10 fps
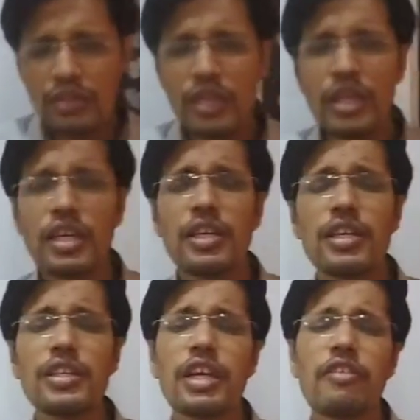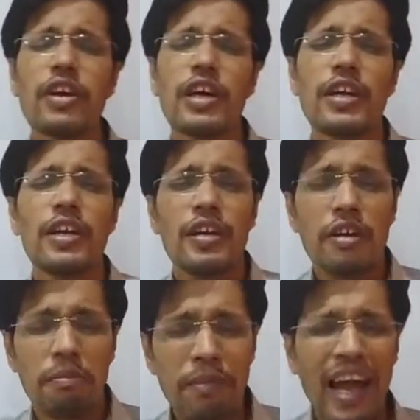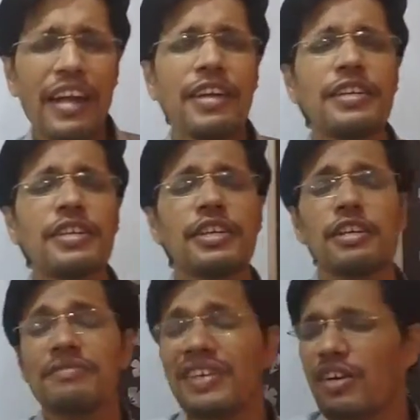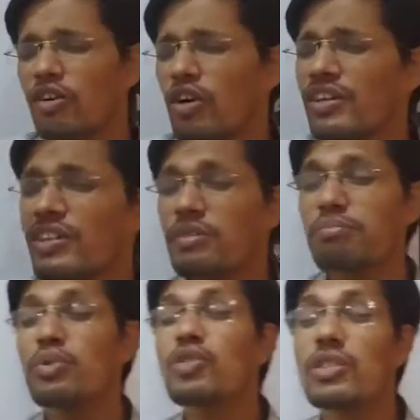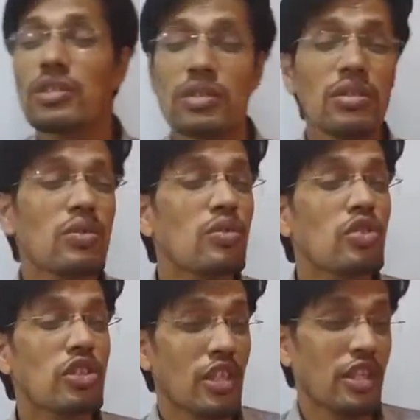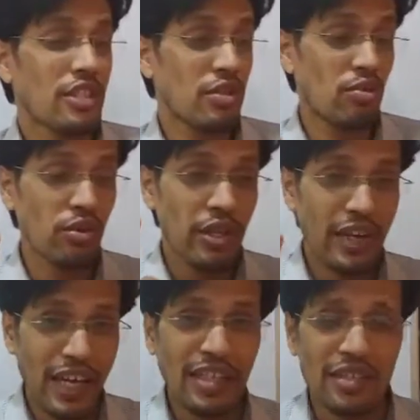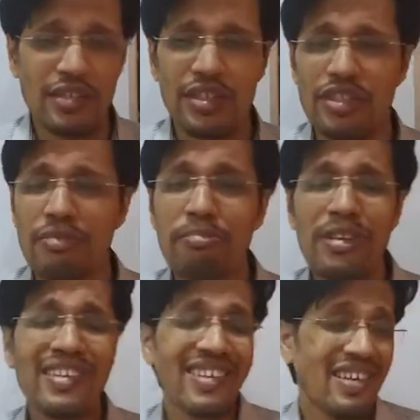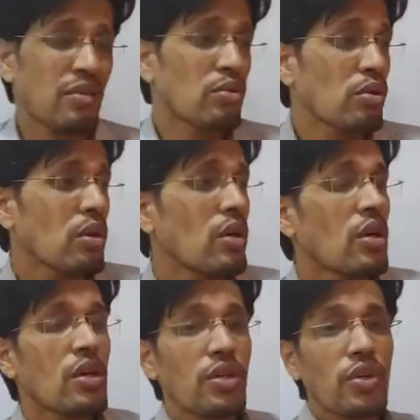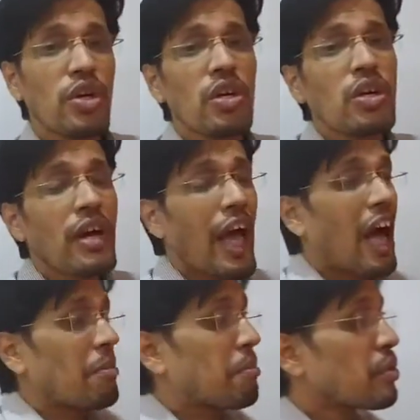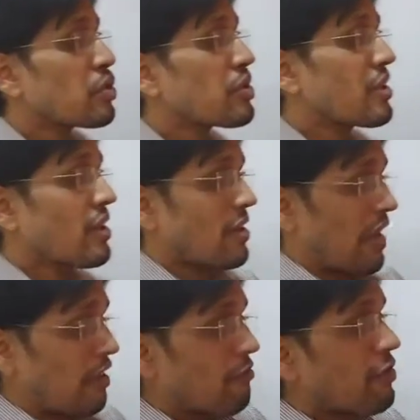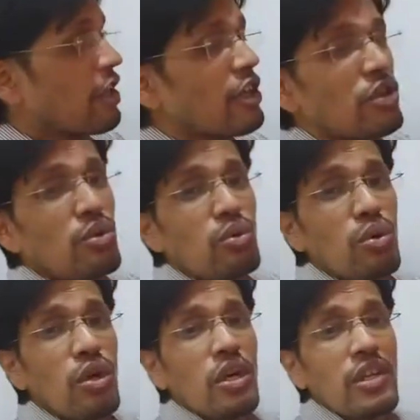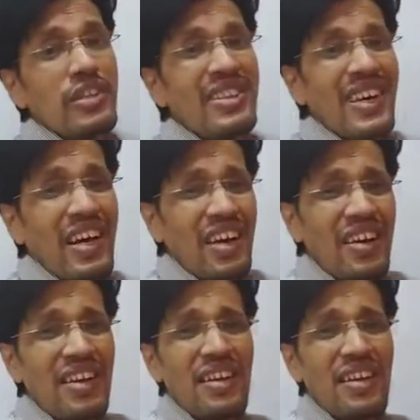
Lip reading: they were blind enough, they are not in the position to judge through their eyes. They simply try to approach the elephant through their